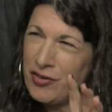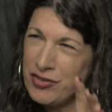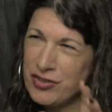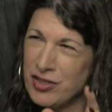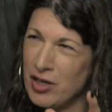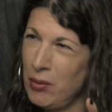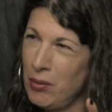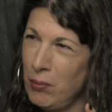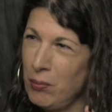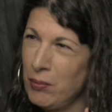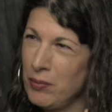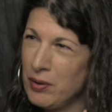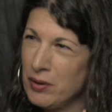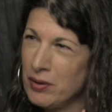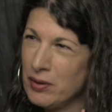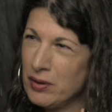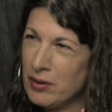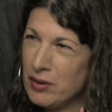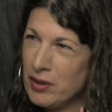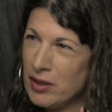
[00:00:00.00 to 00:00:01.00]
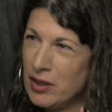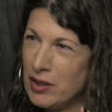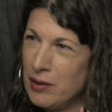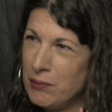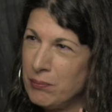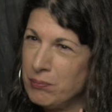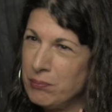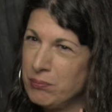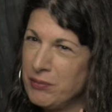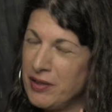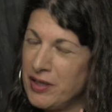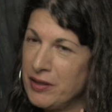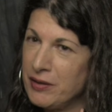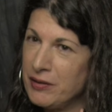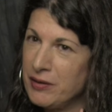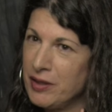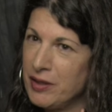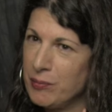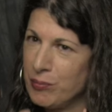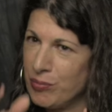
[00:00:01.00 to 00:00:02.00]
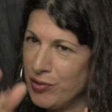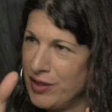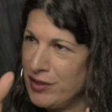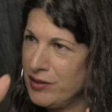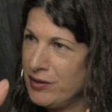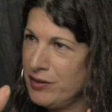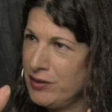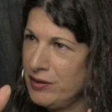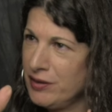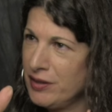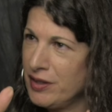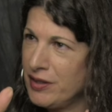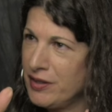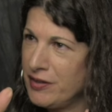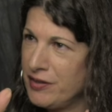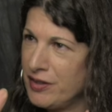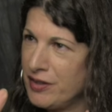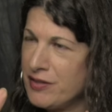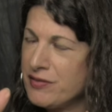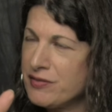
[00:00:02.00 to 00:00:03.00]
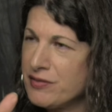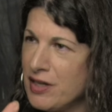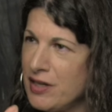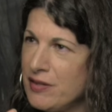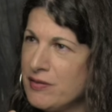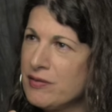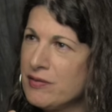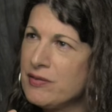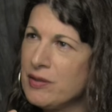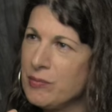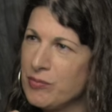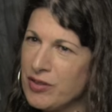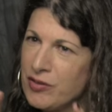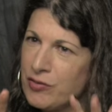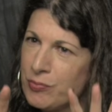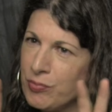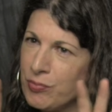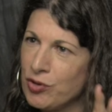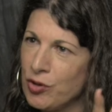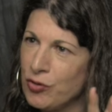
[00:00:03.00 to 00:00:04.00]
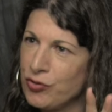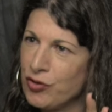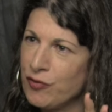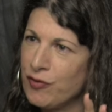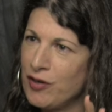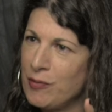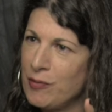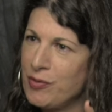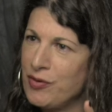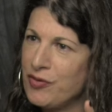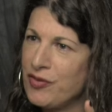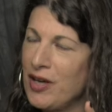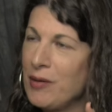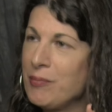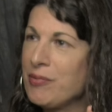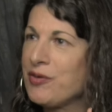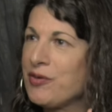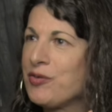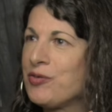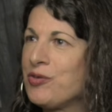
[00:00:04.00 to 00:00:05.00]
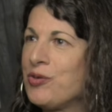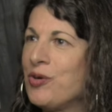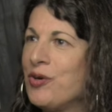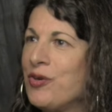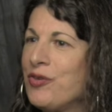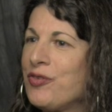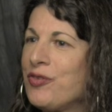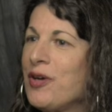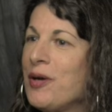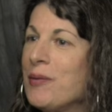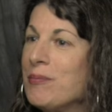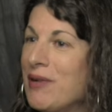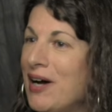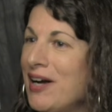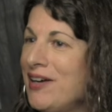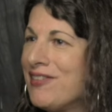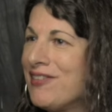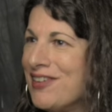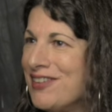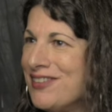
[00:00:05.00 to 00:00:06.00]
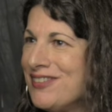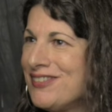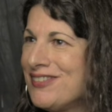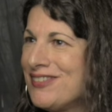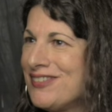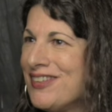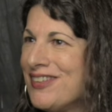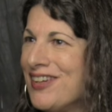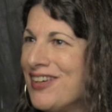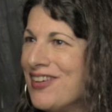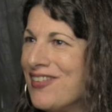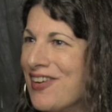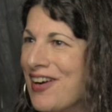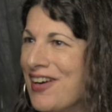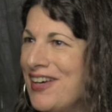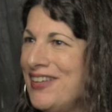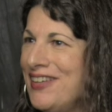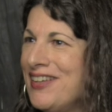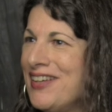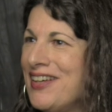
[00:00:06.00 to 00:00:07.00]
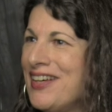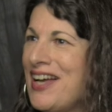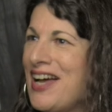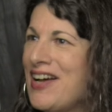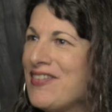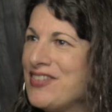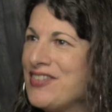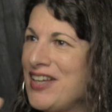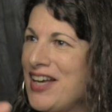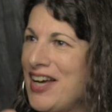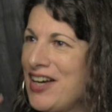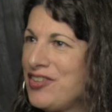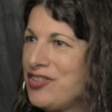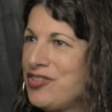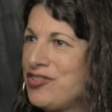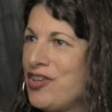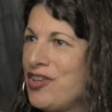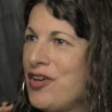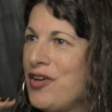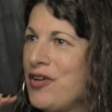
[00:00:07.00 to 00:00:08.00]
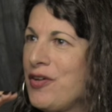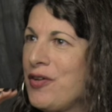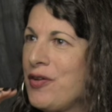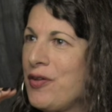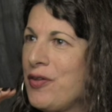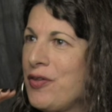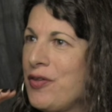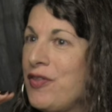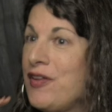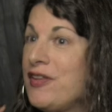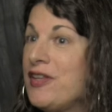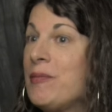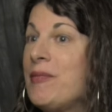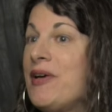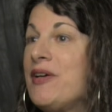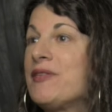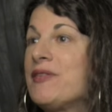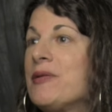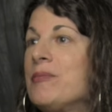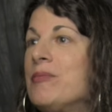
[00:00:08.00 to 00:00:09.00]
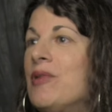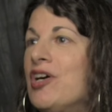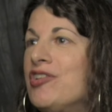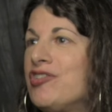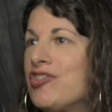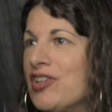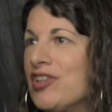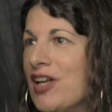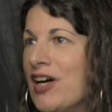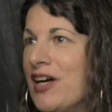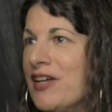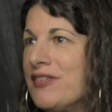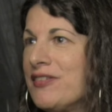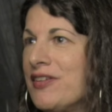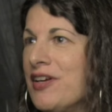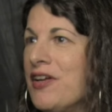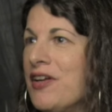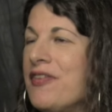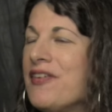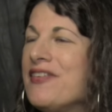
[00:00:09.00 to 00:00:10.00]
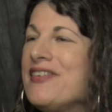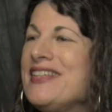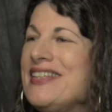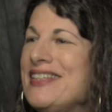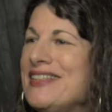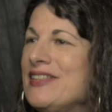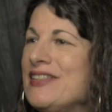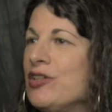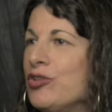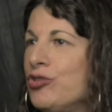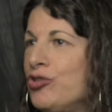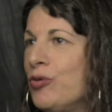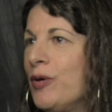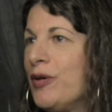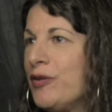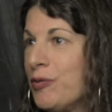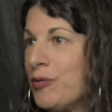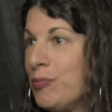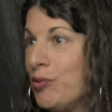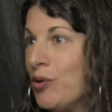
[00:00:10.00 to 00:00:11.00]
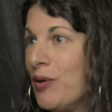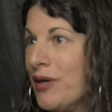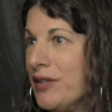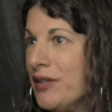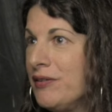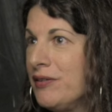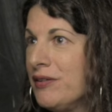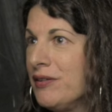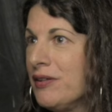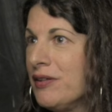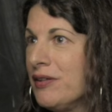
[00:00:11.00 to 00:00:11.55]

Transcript: or so in Britain, and in the United States it seems like it's closer to 5% because, of course, migrants, right, have an extra thing that makes them marginalized. They're easier to exploit.